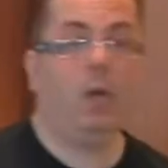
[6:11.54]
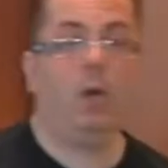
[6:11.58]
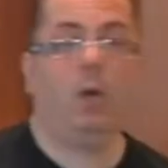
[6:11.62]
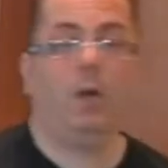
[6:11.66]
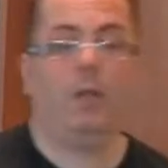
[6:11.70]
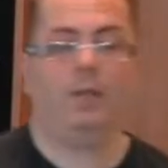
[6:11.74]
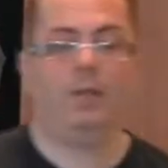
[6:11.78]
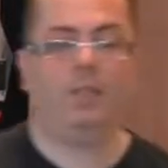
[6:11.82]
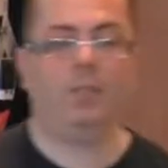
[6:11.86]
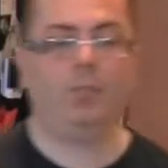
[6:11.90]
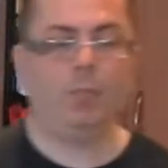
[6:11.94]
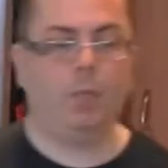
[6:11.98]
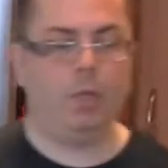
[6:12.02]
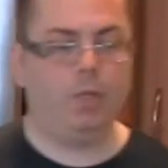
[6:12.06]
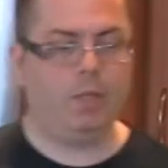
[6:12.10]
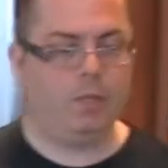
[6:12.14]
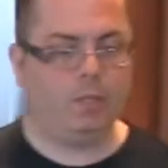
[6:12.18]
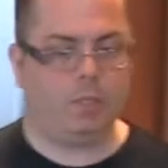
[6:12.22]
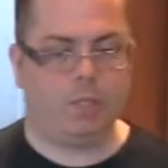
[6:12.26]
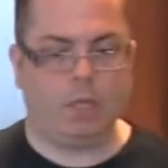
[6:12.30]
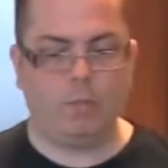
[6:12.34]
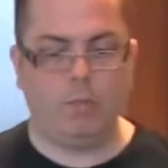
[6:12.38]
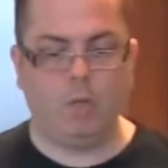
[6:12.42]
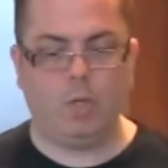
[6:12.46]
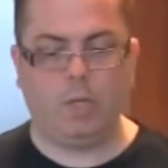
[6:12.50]
now at this point in
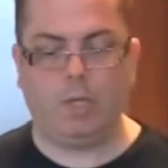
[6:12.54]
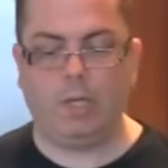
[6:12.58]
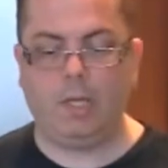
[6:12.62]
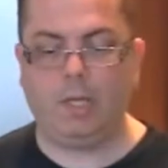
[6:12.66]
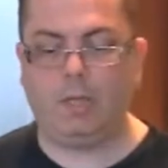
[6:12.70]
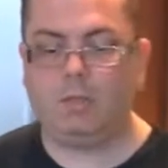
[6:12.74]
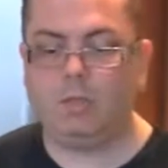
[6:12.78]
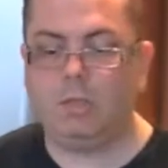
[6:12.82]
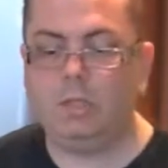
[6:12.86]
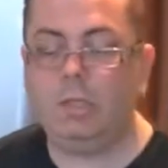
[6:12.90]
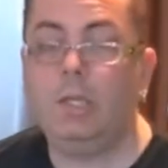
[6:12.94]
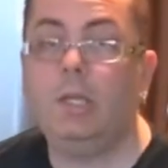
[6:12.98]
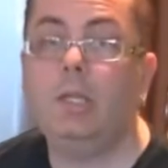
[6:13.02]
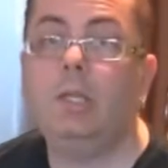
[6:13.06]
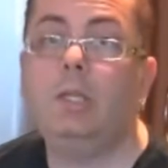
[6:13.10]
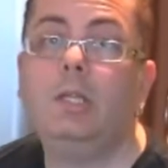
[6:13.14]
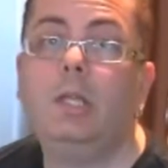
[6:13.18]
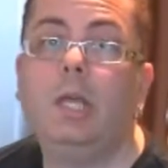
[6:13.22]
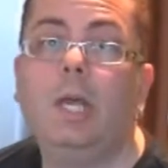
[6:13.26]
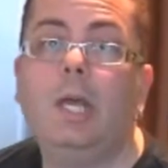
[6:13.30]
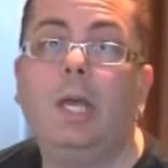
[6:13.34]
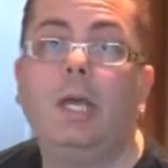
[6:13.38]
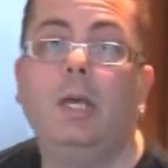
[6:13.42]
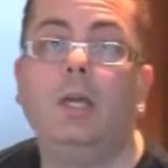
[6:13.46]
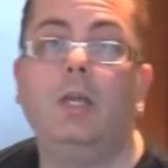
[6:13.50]
time you can actually
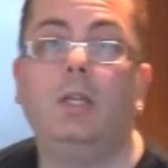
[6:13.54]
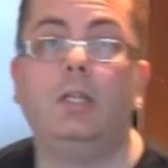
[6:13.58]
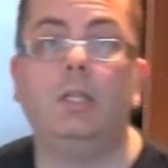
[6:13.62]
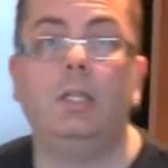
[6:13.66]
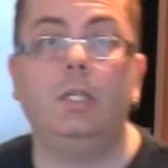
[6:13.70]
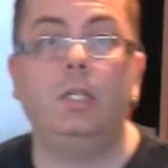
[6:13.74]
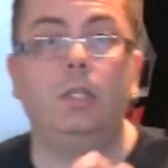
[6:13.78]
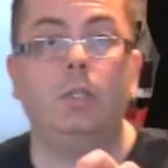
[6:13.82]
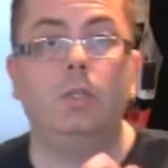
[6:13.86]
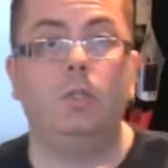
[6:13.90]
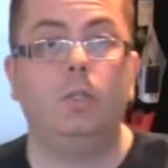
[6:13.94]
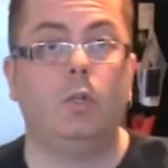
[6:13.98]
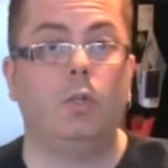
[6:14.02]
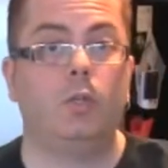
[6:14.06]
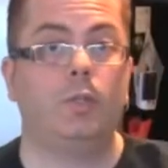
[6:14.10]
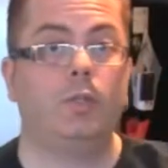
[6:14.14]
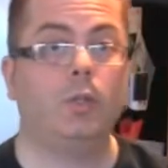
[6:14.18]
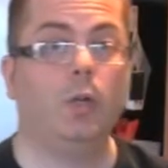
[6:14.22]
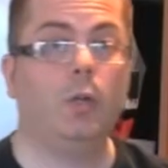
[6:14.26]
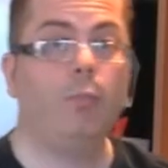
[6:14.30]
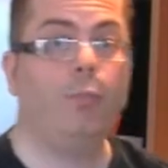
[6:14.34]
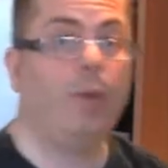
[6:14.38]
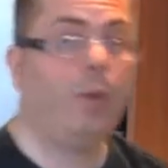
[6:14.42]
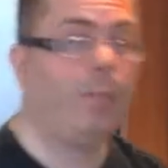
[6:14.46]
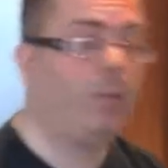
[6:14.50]
add in your
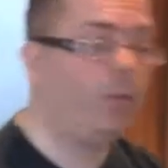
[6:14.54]
salt and